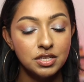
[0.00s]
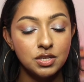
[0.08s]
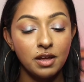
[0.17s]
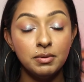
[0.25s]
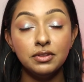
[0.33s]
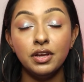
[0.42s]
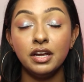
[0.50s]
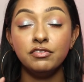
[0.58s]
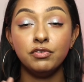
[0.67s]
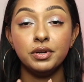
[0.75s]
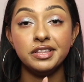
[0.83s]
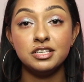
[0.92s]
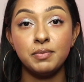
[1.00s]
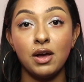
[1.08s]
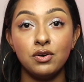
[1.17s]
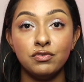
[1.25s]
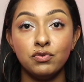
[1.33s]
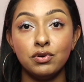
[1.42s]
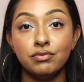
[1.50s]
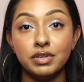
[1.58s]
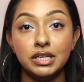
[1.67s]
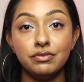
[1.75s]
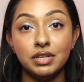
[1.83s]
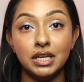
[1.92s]
So I've been looking for this powder for a
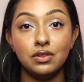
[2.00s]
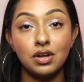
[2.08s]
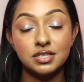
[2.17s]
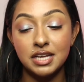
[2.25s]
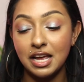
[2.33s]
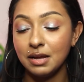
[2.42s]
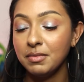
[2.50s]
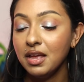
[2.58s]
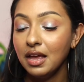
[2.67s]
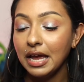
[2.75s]
really, really long time,